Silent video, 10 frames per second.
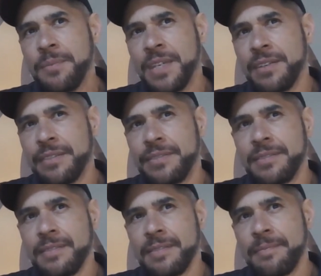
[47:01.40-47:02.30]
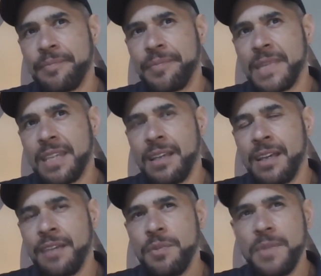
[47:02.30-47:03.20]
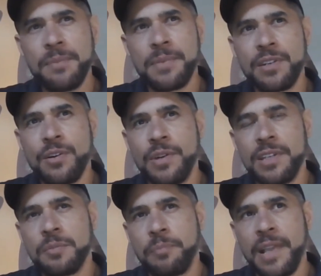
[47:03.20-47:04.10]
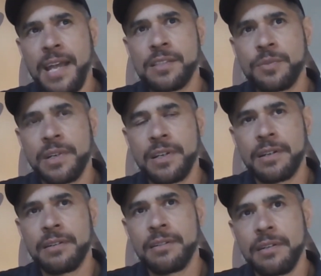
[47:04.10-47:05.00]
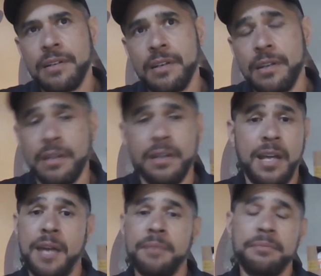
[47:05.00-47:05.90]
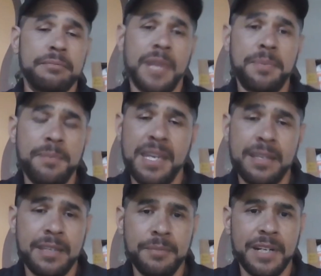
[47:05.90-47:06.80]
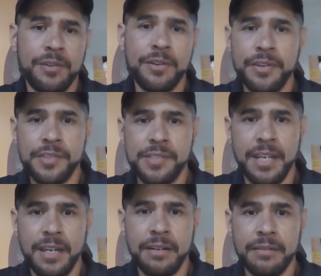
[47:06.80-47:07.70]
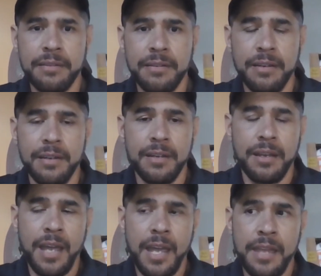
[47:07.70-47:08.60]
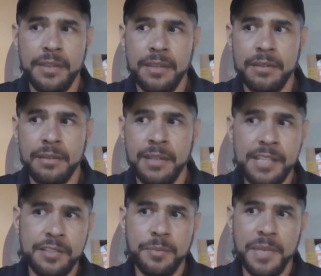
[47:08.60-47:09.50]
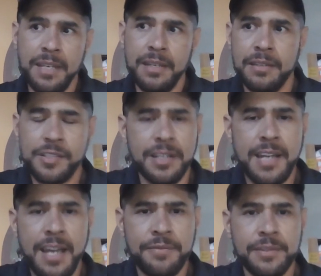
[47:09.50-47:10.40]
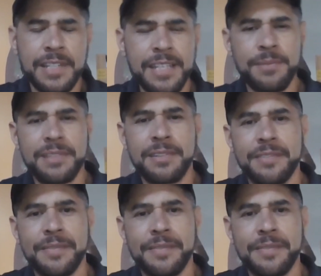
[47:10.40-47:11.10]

because I remember going into plants where I might be making my Oreos there, and next to me there's a guy from Keebler.